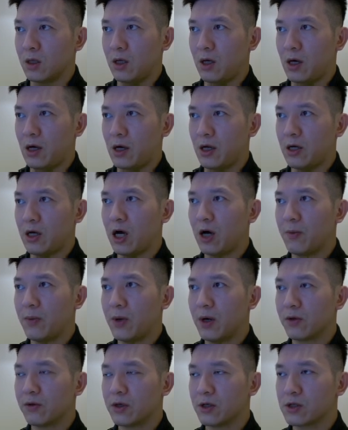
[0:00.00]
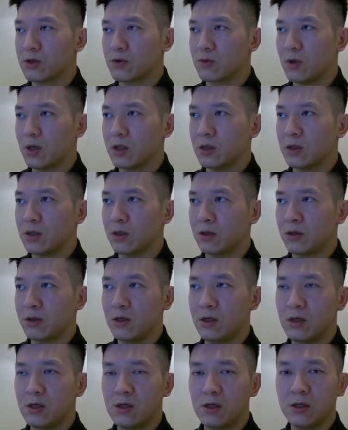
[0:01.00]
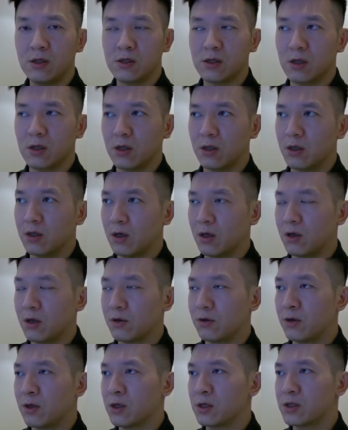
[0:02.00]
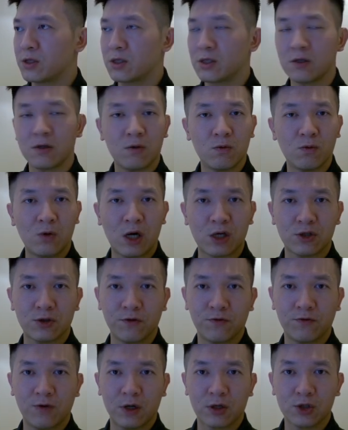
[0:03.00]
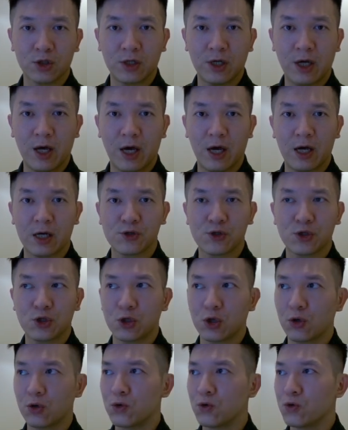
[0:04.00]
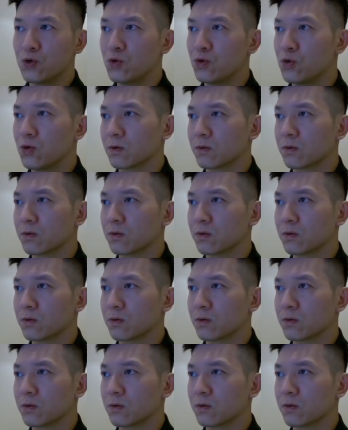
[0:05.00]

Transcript: And how about this one? This rational function has two